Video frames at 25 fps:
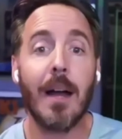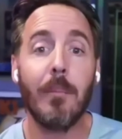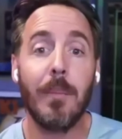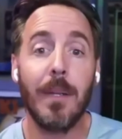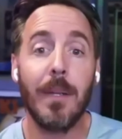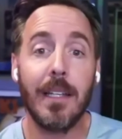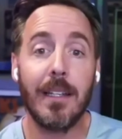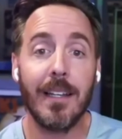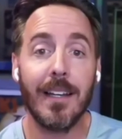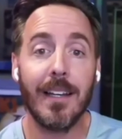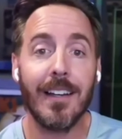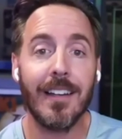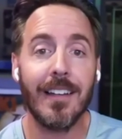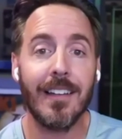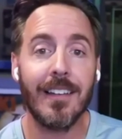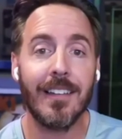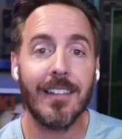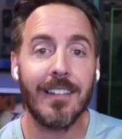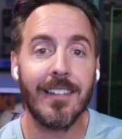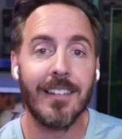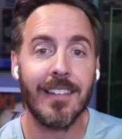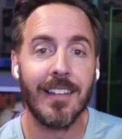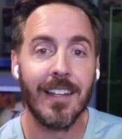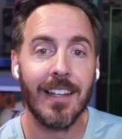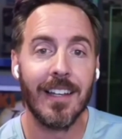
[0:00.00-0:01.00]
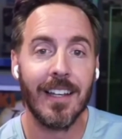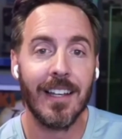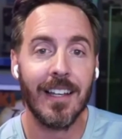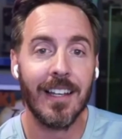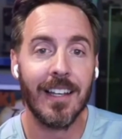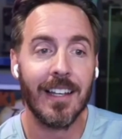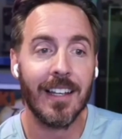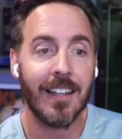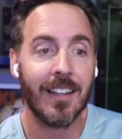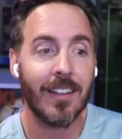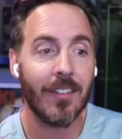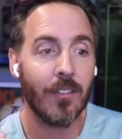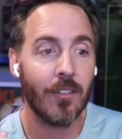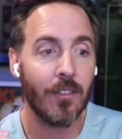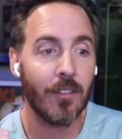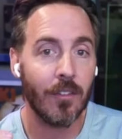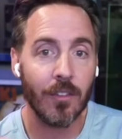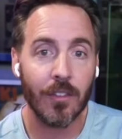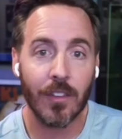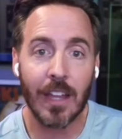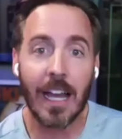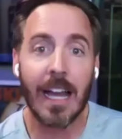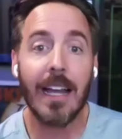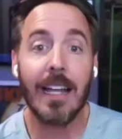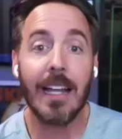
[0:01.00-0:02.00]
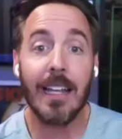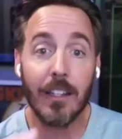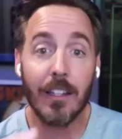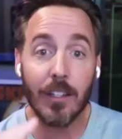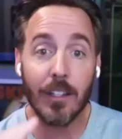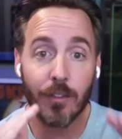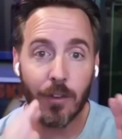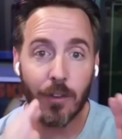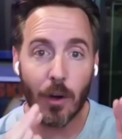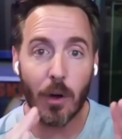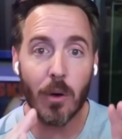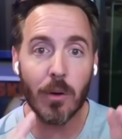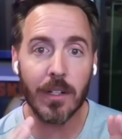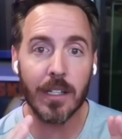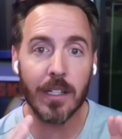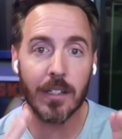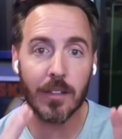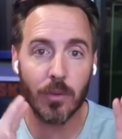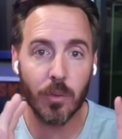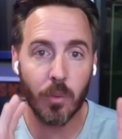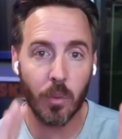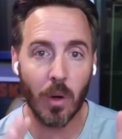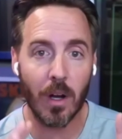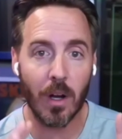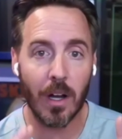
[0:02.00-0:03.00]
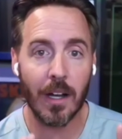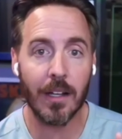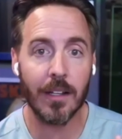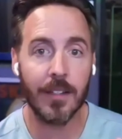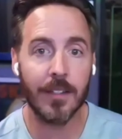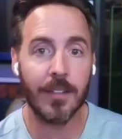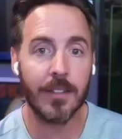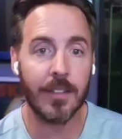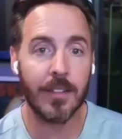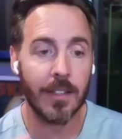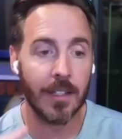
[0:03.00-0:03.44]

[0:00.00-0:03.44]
because his focus was